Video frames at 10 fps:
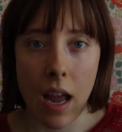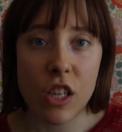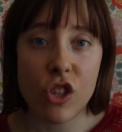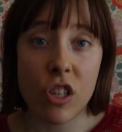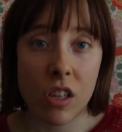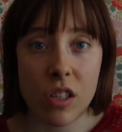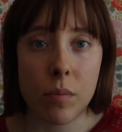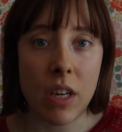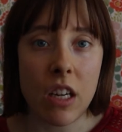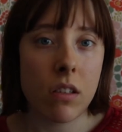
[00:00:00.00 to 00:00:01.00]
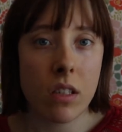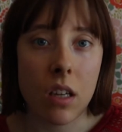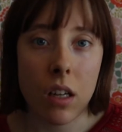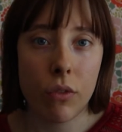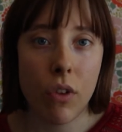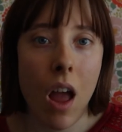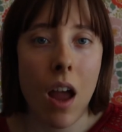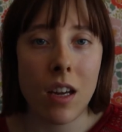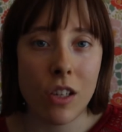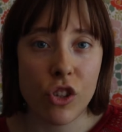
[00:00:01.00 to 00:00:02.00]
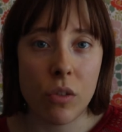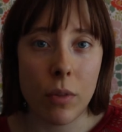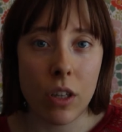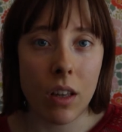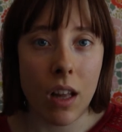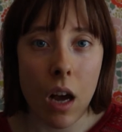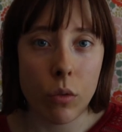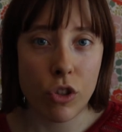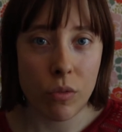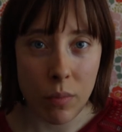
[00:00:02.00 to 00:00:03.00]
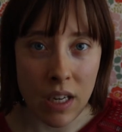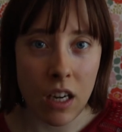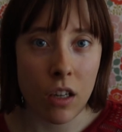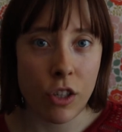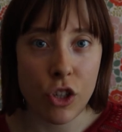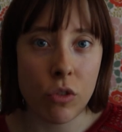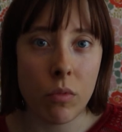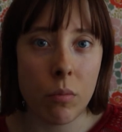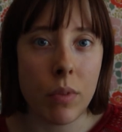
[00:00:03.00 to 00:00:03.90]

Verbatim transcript: and to just be yourself. And just to be allowed to be a human